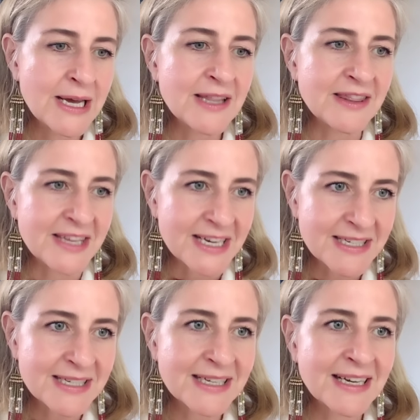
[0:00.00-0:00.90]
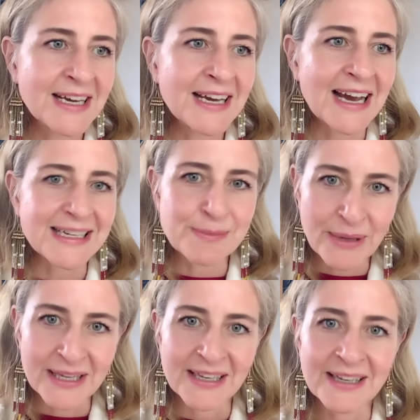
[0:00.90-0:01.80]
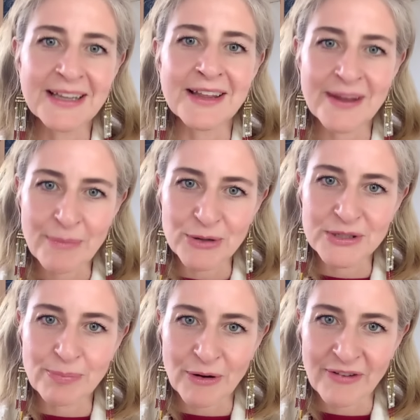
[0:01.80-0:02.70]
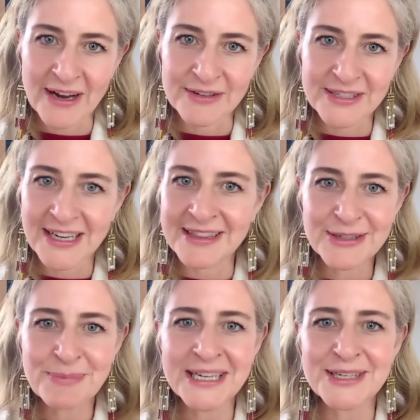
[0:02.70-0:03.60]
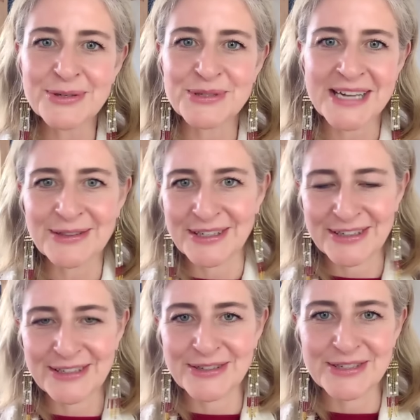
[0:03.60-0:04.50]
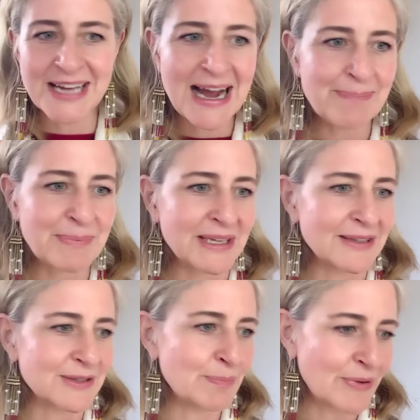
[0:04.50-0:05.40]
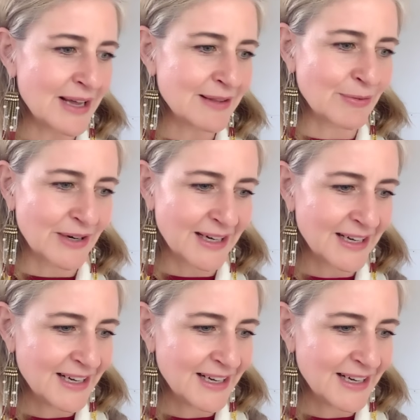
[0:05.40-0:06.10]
this has been the most profound. And there's many tools out there. You know, there's tapping, there's breath work.